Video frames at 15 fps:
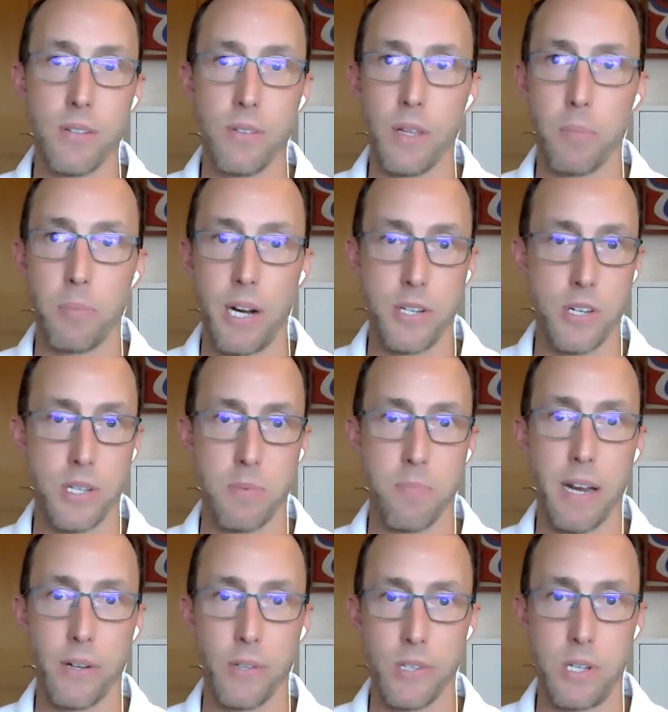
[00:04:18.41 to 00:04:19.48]
to the precious
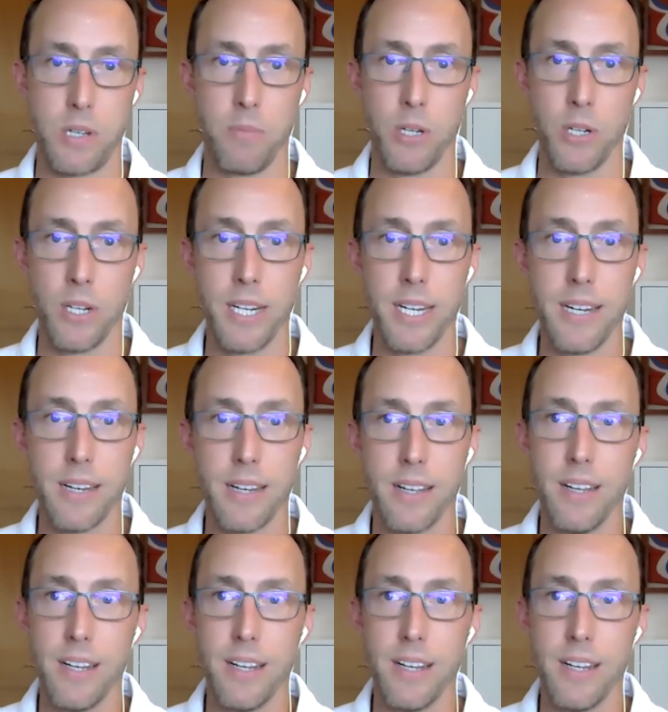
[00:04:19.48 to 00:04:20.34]
metals community.